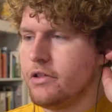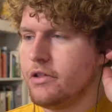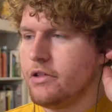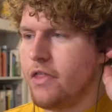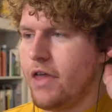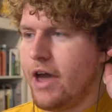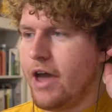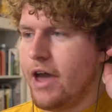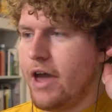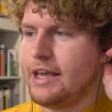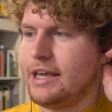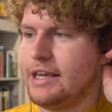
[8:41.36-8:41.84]

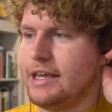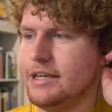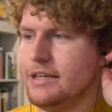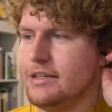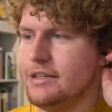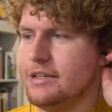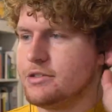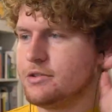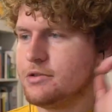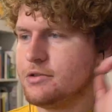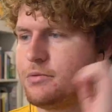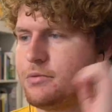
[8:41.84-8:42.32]
that
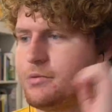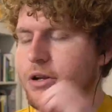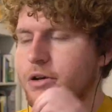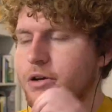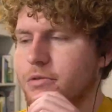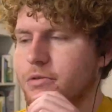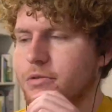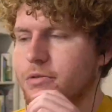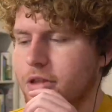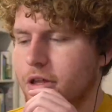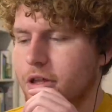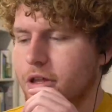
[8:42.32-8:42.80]
he
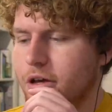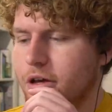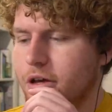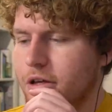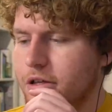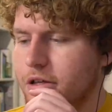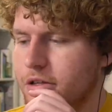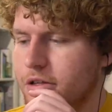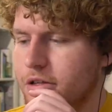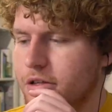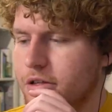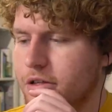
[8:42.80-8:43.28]
swallowed
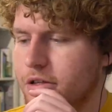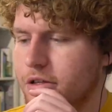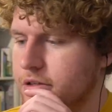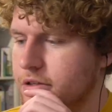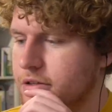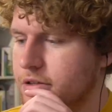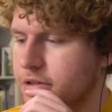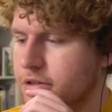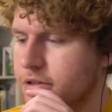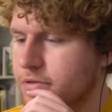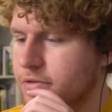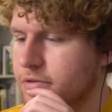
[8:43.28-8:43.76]
the
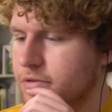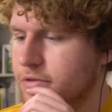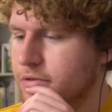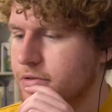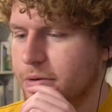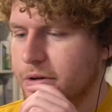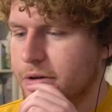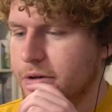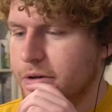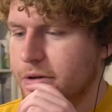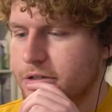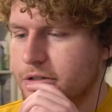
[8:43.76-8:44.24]

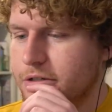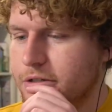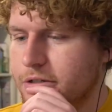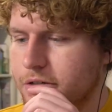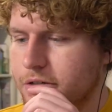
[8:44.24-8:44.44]
fluid.